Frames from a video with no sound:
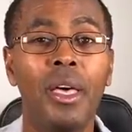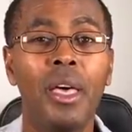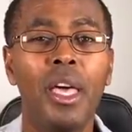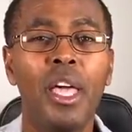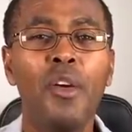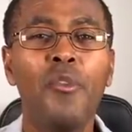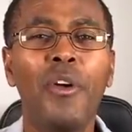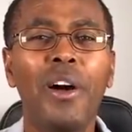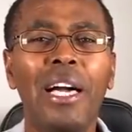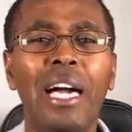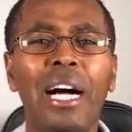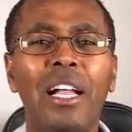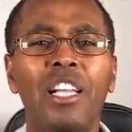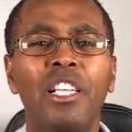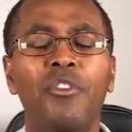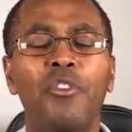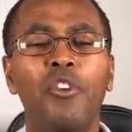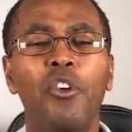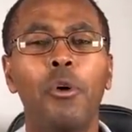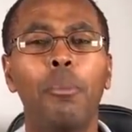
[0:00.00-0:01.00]
If a girl
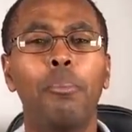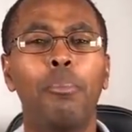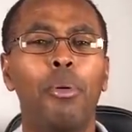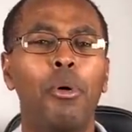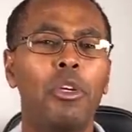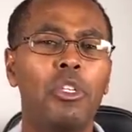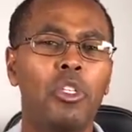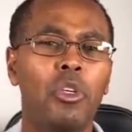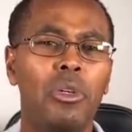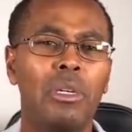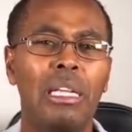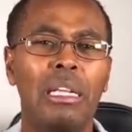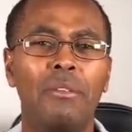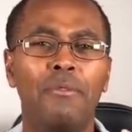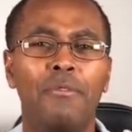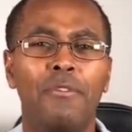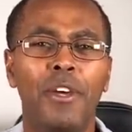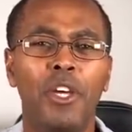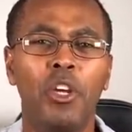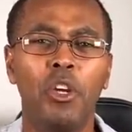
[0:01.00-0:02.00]
is full of poison and
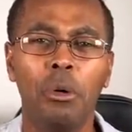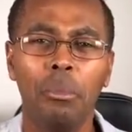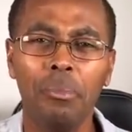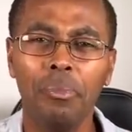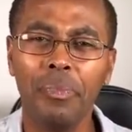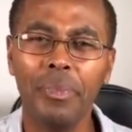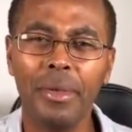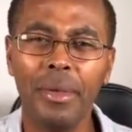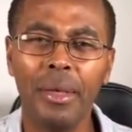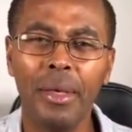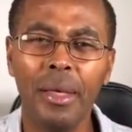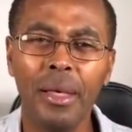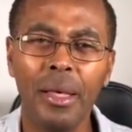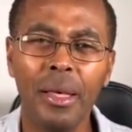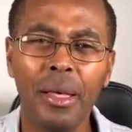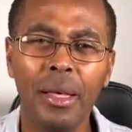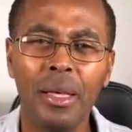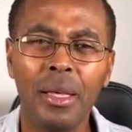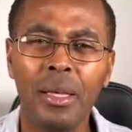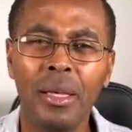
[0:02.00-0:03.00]
venom,
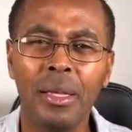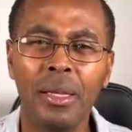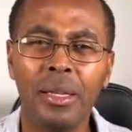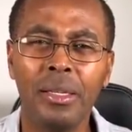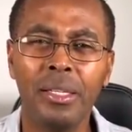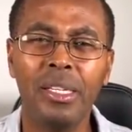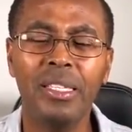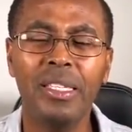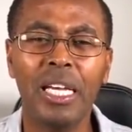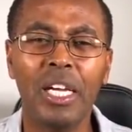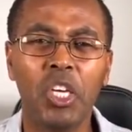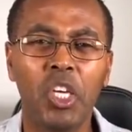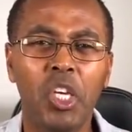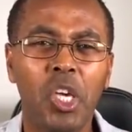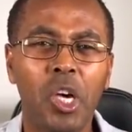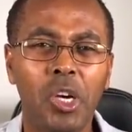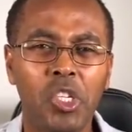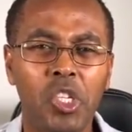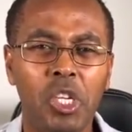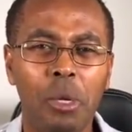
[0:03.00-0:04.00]
she's a
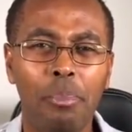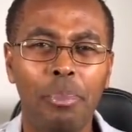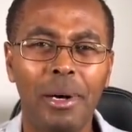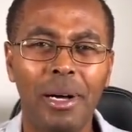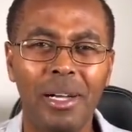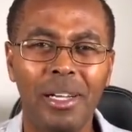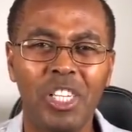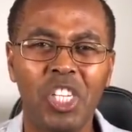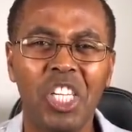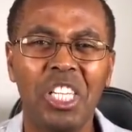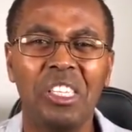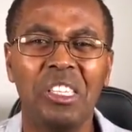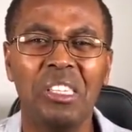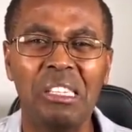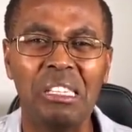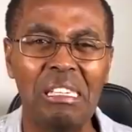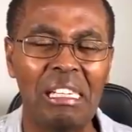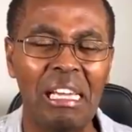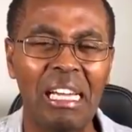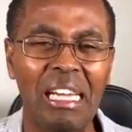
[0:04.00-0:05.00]
gossiper, she's
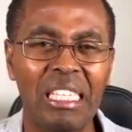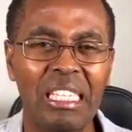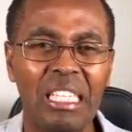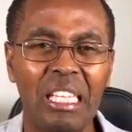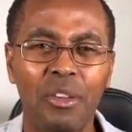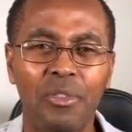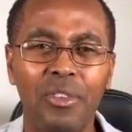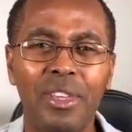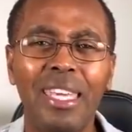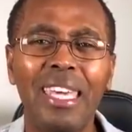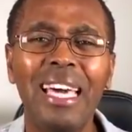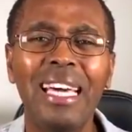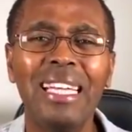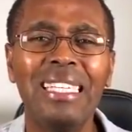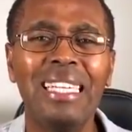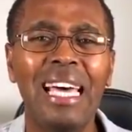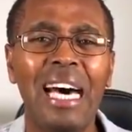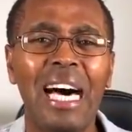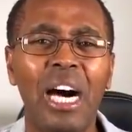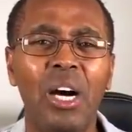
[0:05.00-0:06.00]
negative,
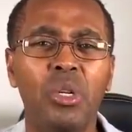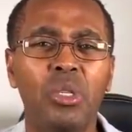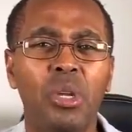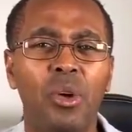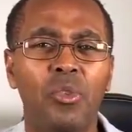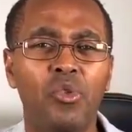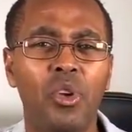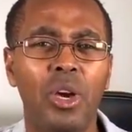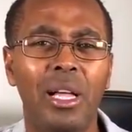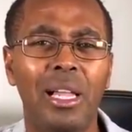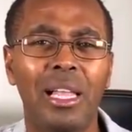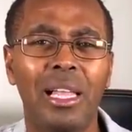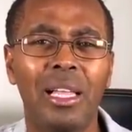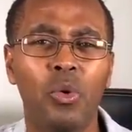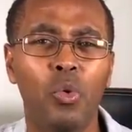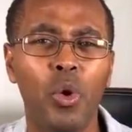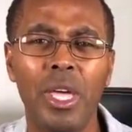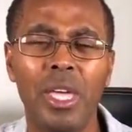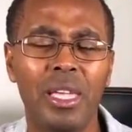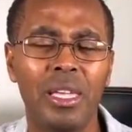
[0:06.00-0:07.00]
get her out of your
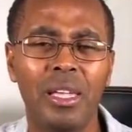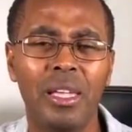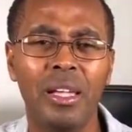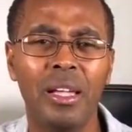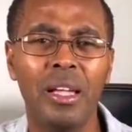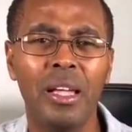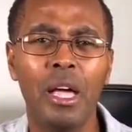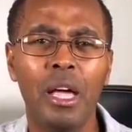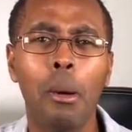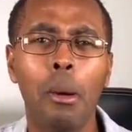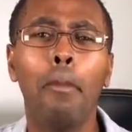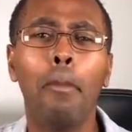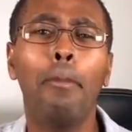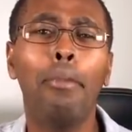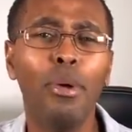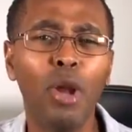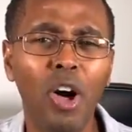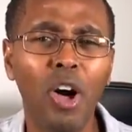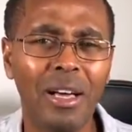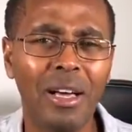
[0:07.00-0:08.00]
way.
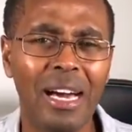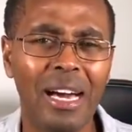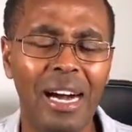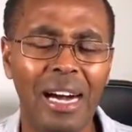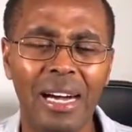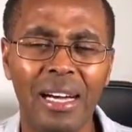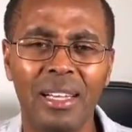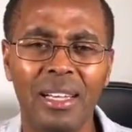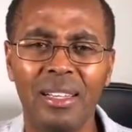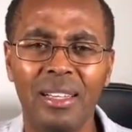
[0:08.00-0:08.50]
Block her.